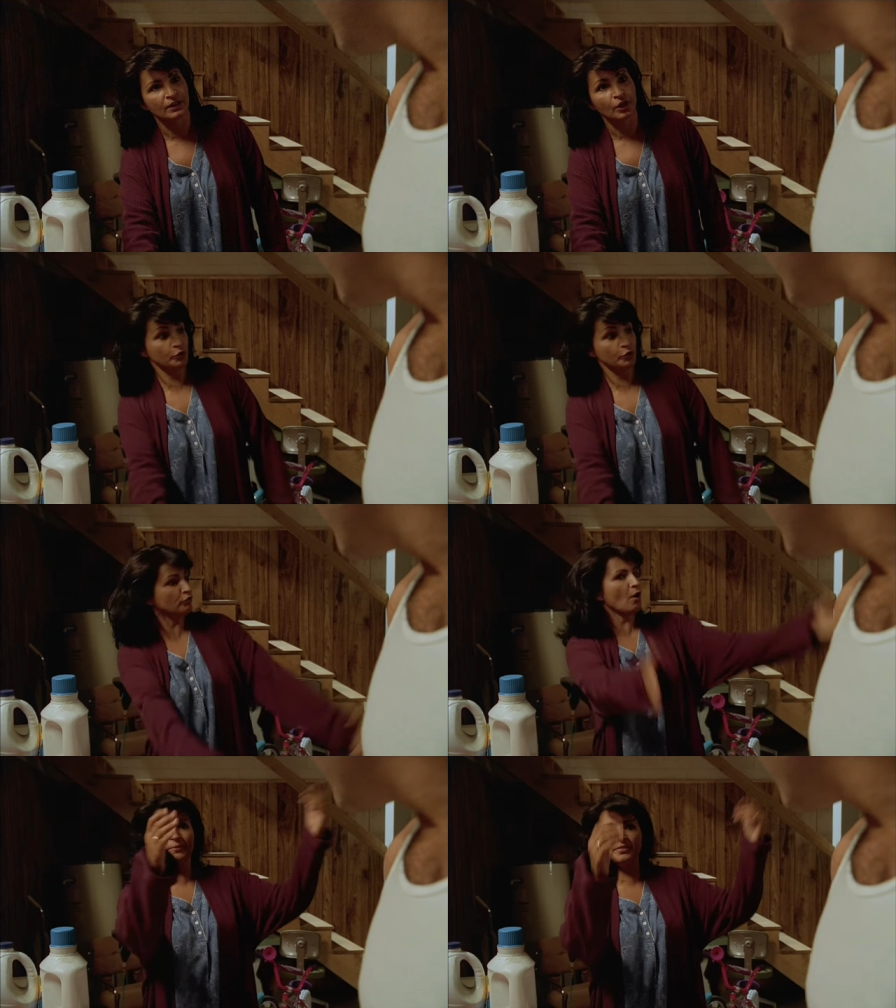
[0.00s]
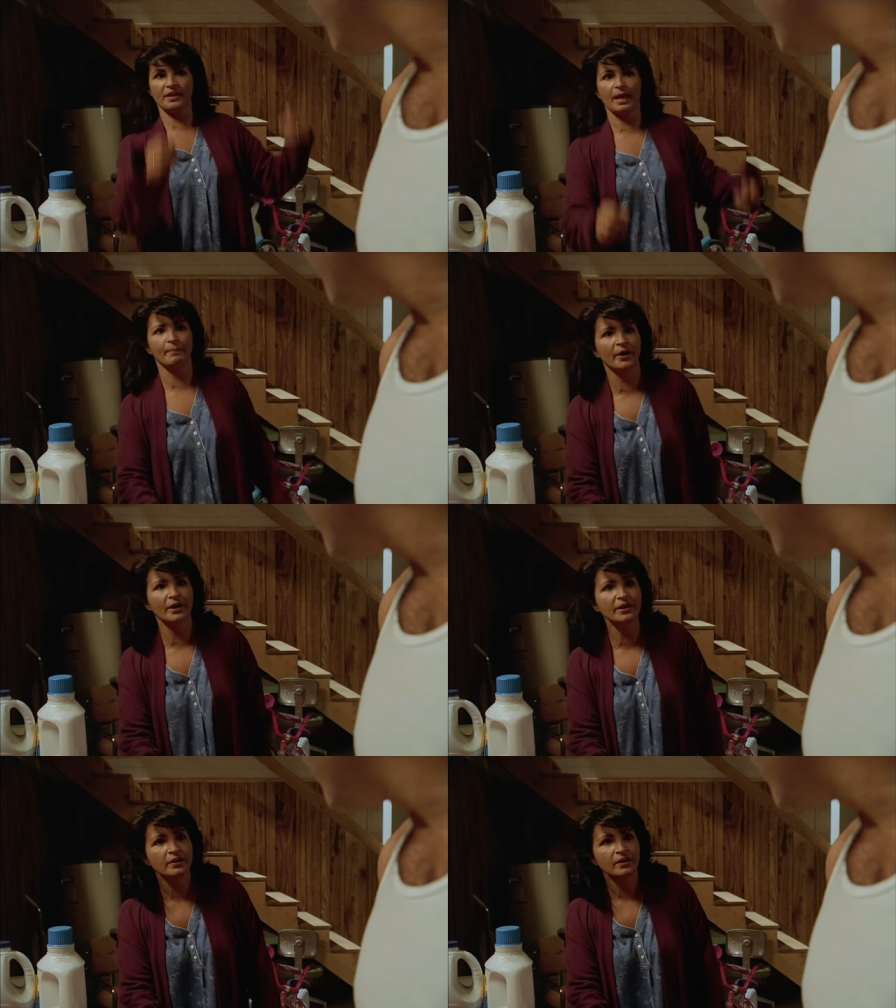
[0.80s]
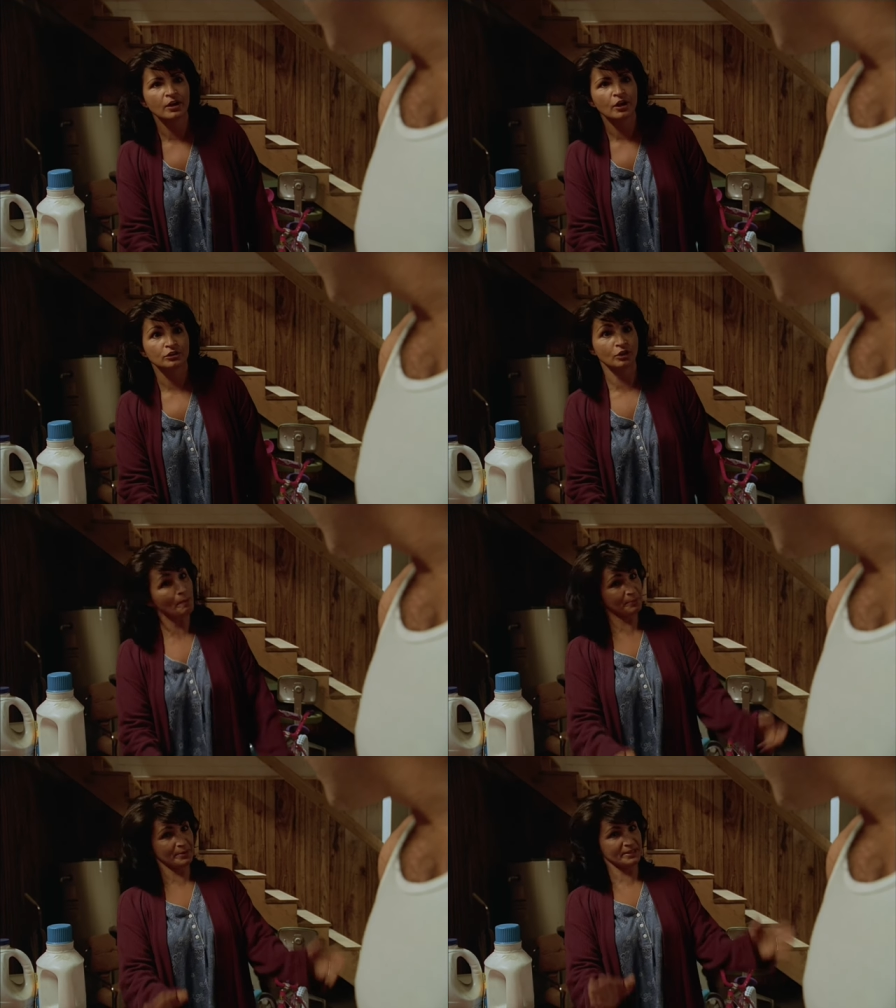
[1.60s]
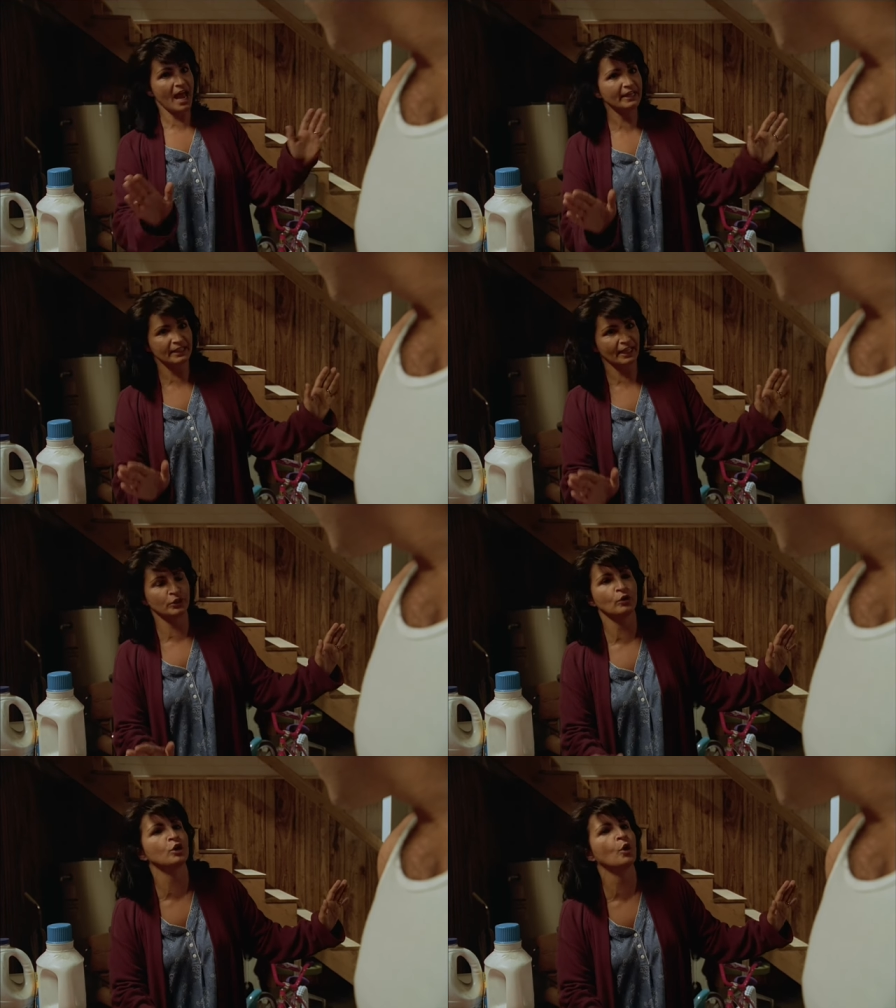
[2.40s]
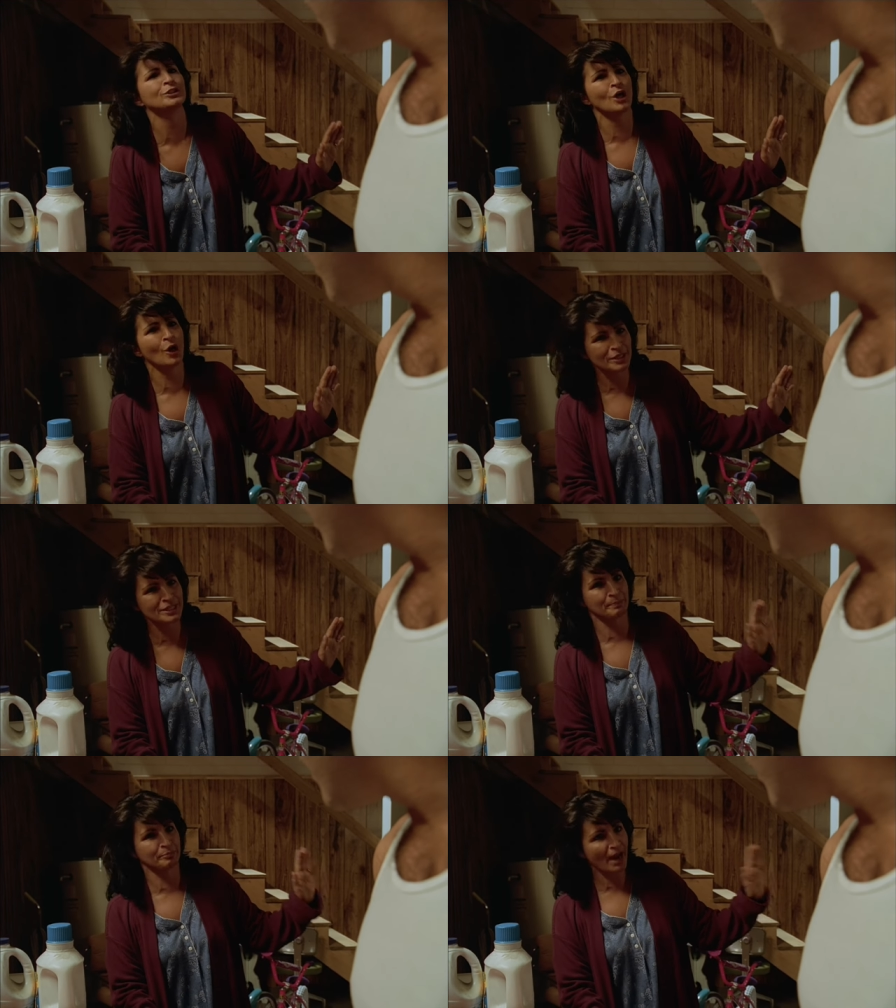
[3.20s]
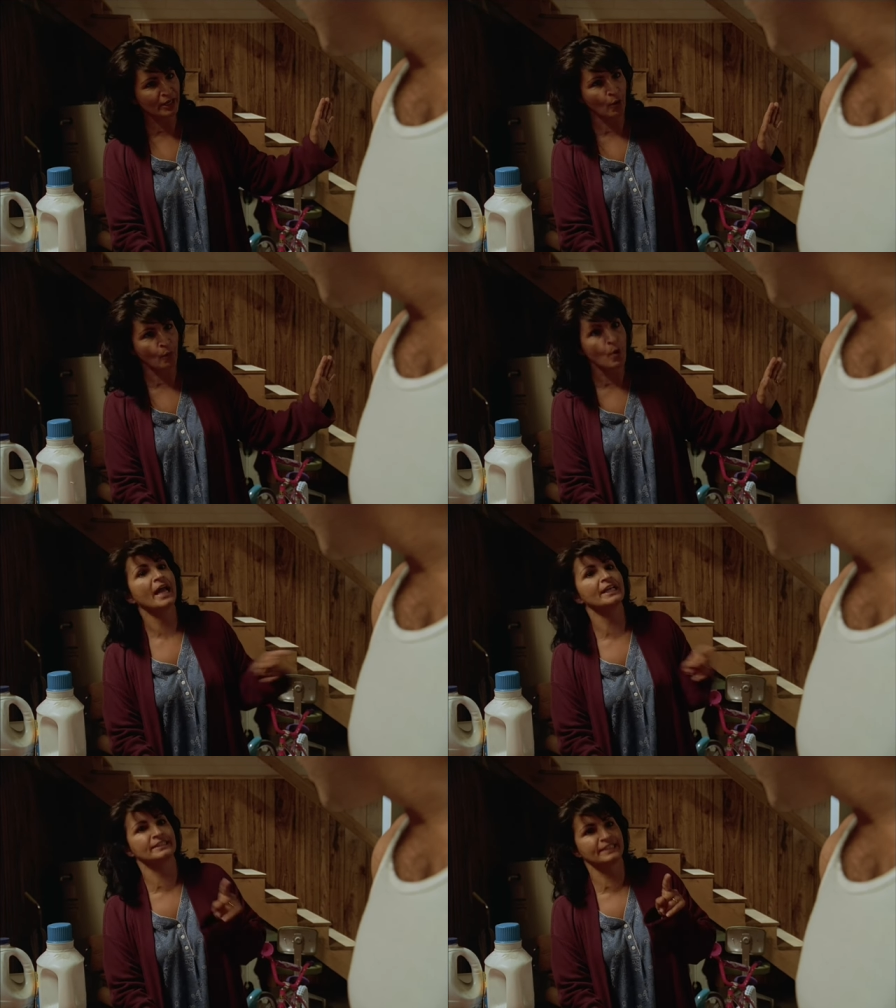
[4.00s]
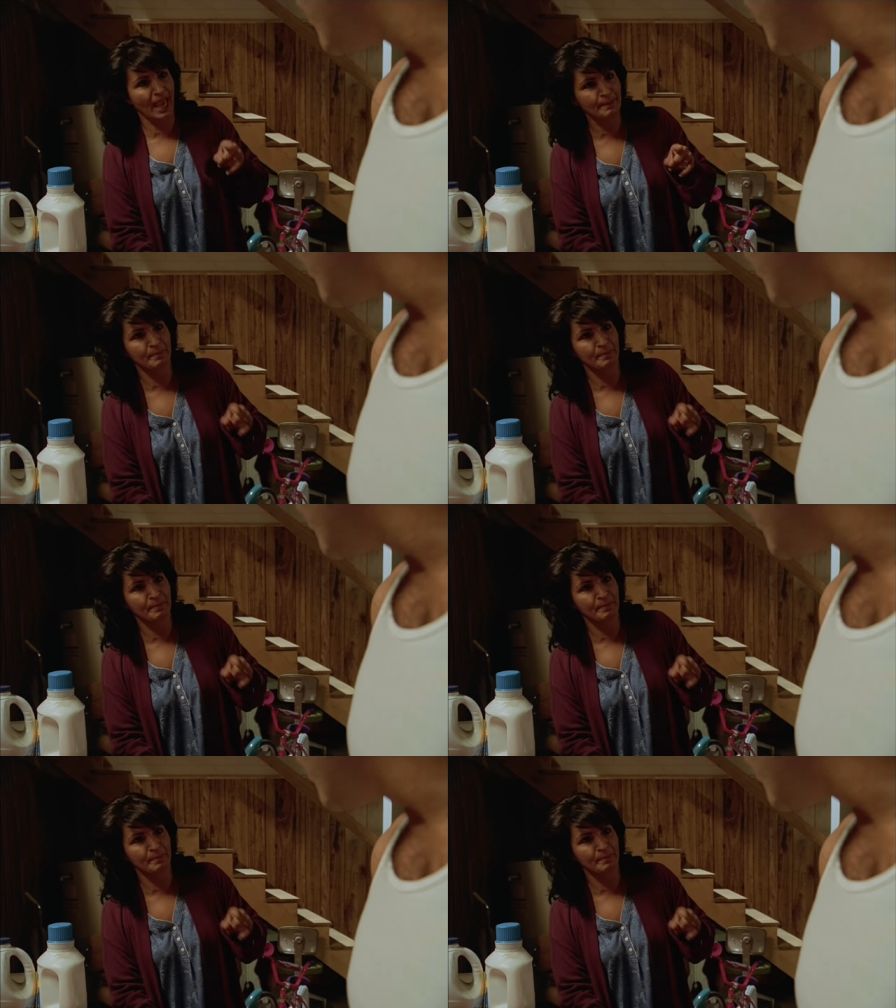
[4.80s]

You grew up in the neighborhood? Don't pretend like you don't know what Tony Soprano is capable